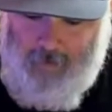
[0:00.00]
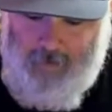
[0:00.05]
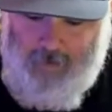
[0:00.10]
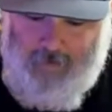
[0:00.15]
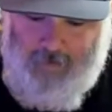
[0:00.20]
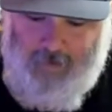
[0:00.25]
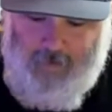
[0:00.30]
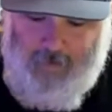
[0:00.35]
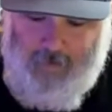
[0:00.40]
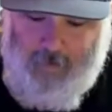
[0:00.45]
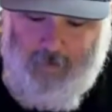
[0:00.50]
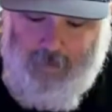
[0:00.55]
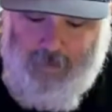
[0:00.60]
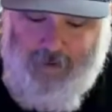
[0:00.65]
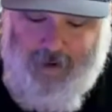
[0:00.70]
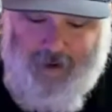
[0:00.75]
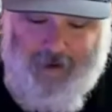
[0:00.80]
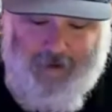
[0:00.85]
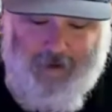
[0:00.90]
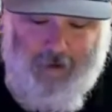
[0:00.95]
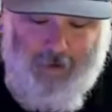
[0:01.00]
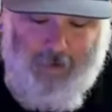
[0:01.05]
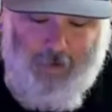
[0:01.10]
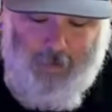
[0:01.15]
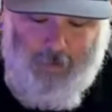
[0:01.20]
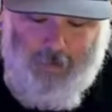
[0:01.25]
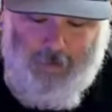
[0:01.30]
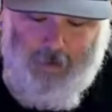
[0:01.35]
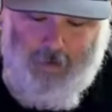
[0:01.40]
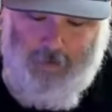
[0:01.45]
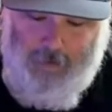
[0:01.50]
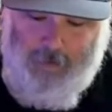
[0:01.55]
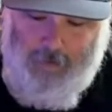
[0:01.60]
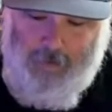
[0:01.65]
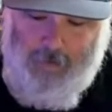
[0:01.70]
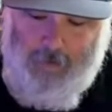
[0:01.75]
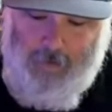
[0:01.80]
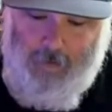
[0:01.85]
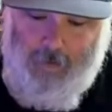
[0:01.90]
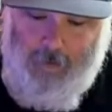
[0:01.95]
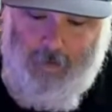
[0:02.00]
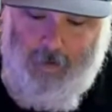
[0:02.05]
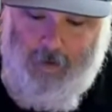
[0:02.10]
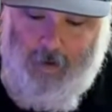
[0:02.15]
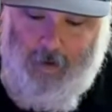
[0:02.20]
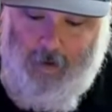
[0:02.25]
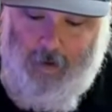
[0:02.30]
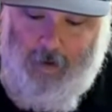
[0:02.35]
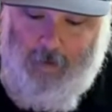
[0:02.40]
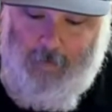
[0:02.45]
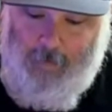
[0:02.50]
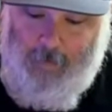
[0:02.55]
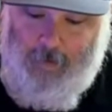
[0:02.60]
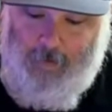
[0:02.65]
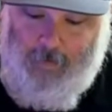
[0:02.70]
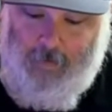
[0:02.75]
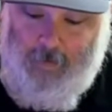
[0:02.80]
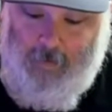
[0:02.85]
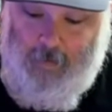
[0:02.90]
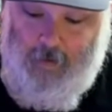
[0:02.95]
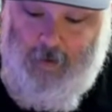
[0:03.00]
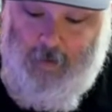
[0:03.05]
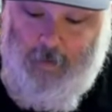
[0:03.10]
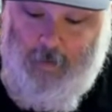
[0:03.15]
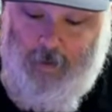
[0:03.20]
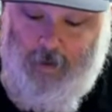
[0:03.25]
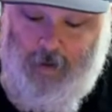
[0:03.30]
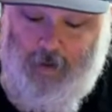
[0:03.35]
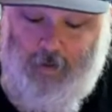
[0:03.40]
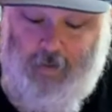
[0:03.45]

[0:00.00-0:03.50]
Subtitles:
This is a Black Hawk. This is number